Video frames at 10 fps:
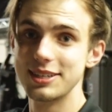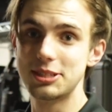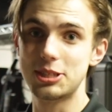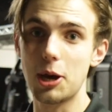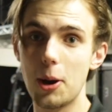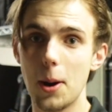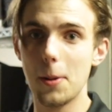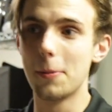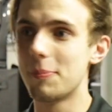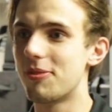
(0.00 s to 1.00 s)

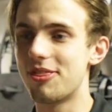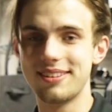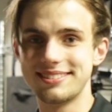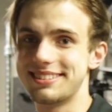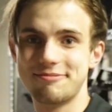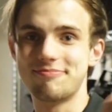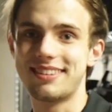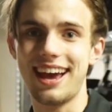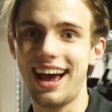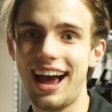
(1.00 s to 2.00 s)
So
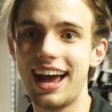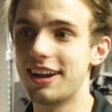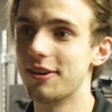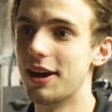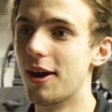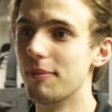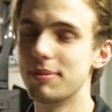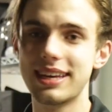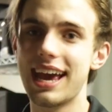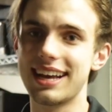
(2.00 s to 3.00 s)
I don't know,
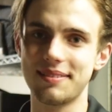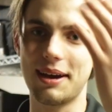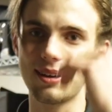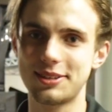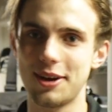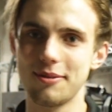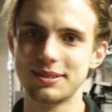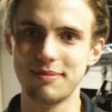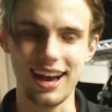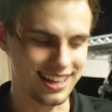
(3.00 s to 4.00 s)
but yeah, that guitar
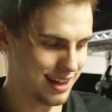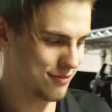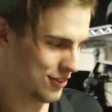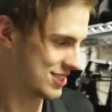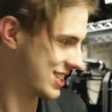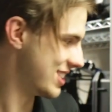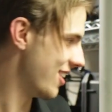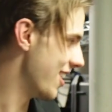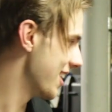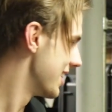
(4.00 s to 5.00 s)
was mine, that first
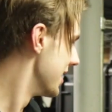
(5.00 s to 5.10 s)
guitar.